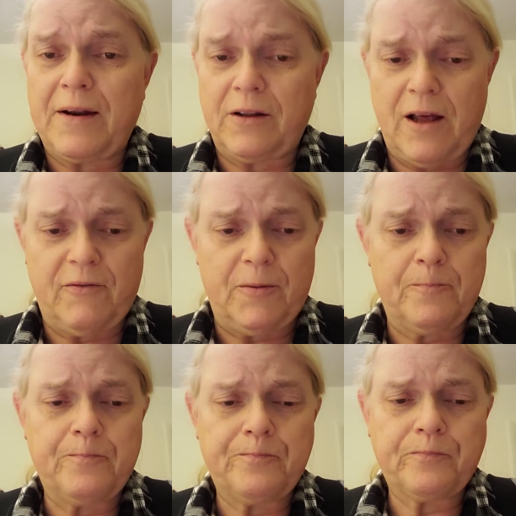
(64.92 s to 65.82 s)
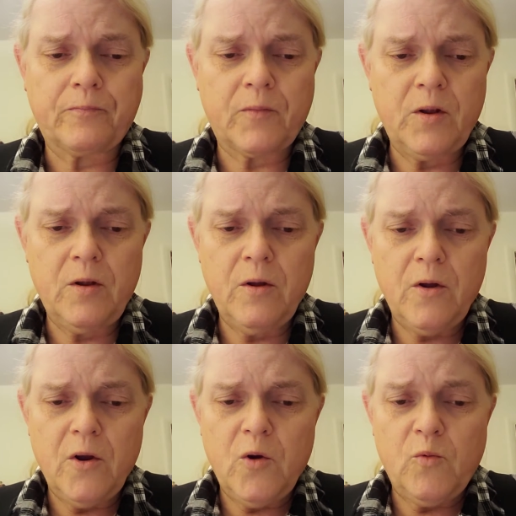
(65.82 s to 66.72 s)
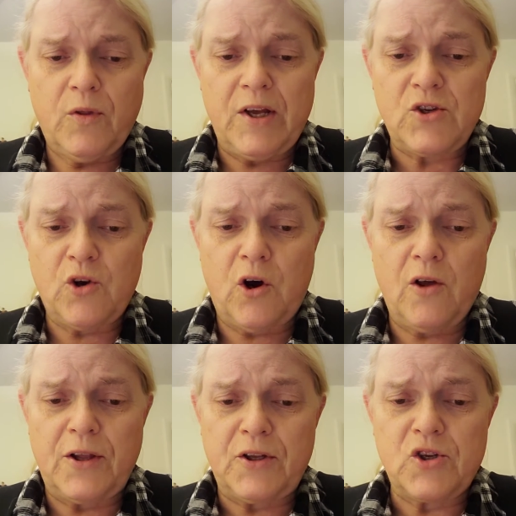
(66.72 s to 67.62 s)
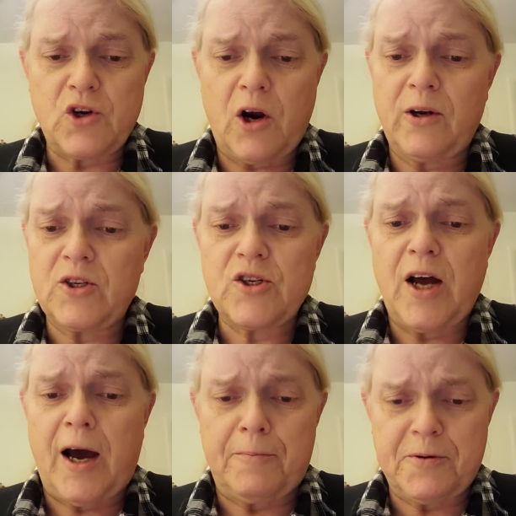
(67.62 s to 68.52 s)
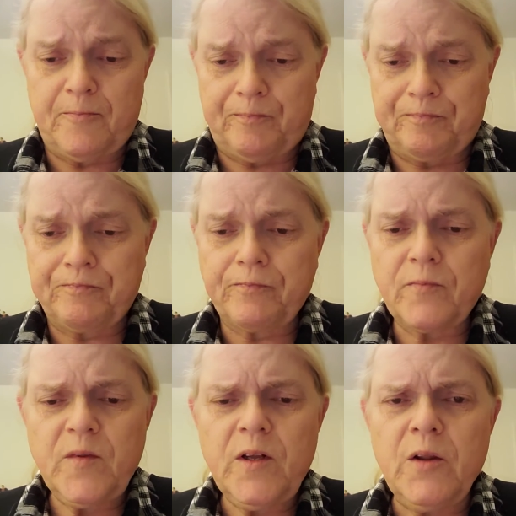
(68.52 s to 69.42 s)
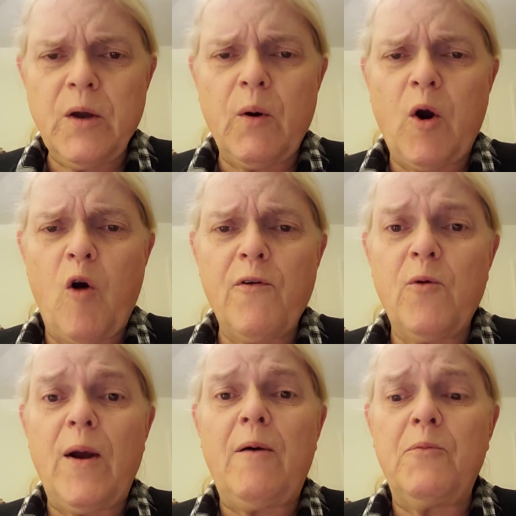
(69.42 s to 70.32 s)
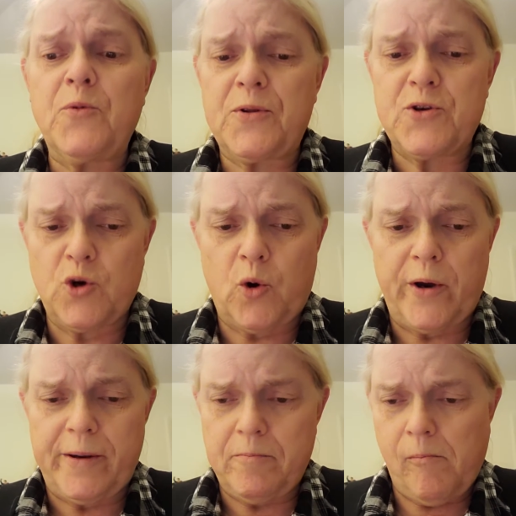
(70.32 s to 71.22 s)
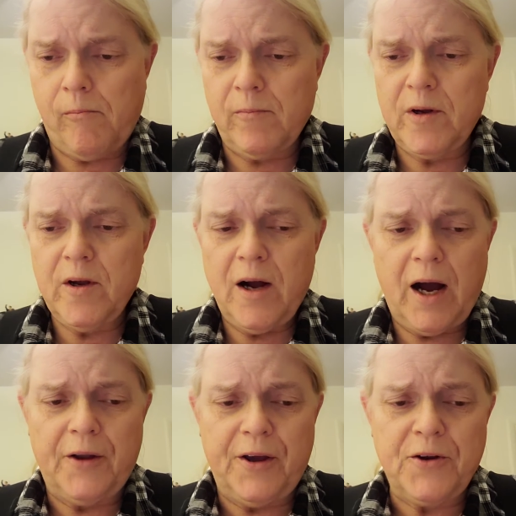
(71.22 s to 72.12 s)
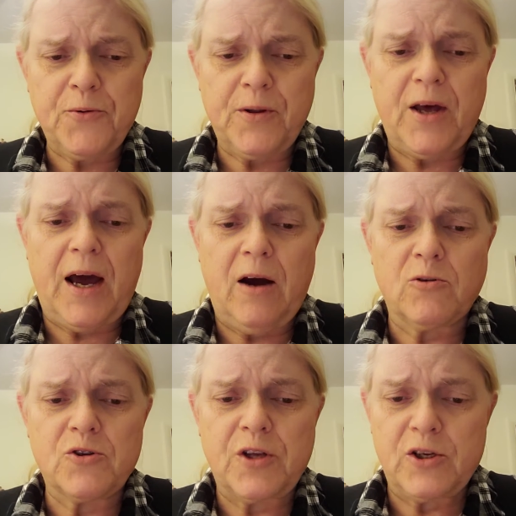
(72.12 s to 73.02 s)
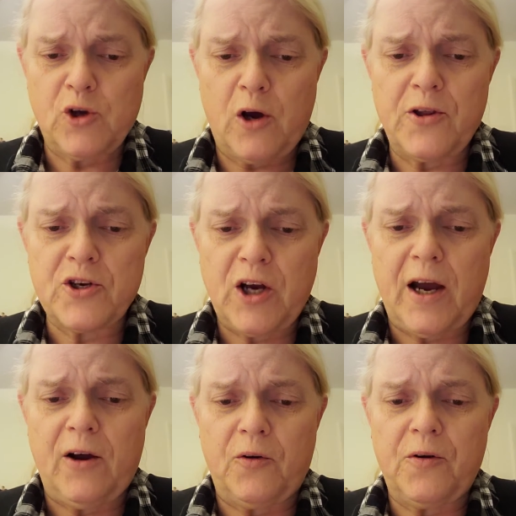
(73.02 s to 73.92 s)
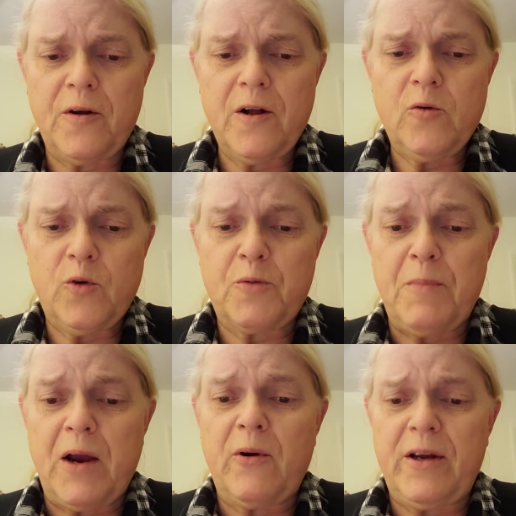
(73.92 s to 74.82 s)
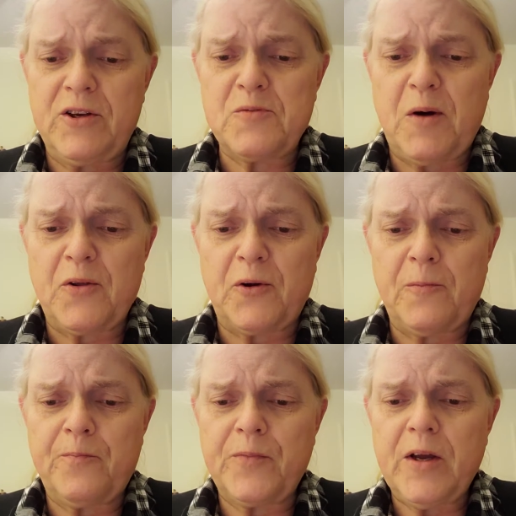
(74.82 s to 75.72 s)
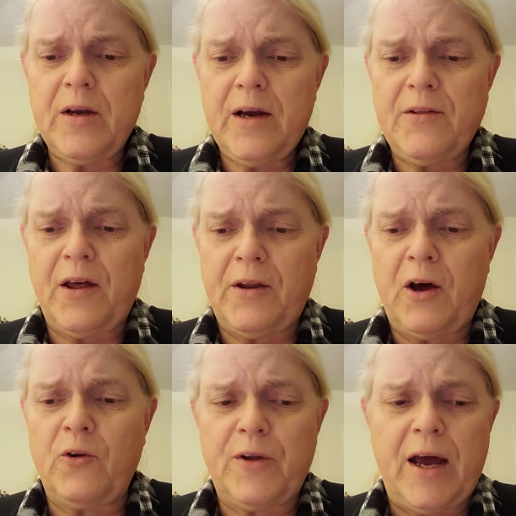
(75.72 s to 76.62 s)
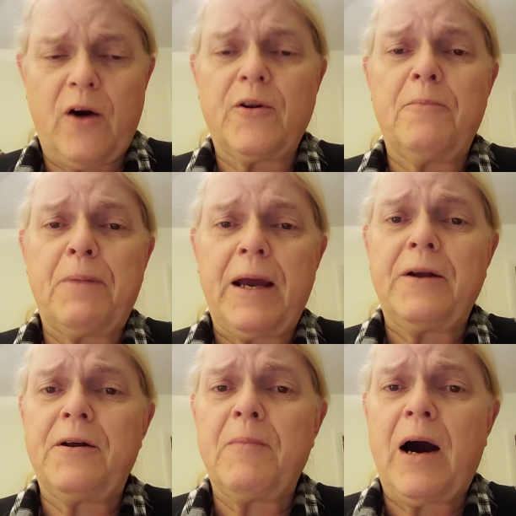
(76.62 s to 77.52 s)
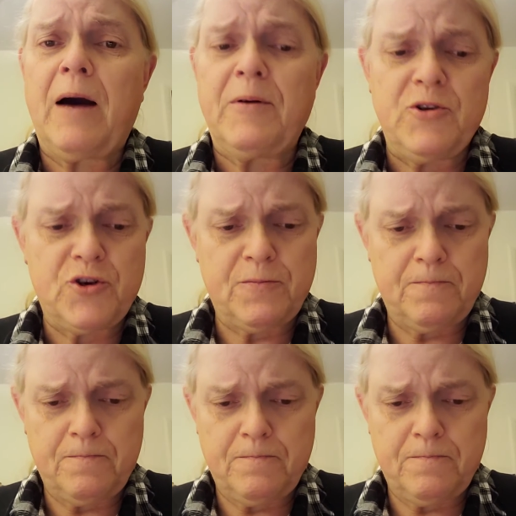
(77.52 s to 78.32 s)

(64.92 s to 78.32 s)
and 11. When they saw that the star had stopped, they were overwhelmed with joy. On entering the house, they saw the child with Mary his mother, and they knelt down and paid him homage.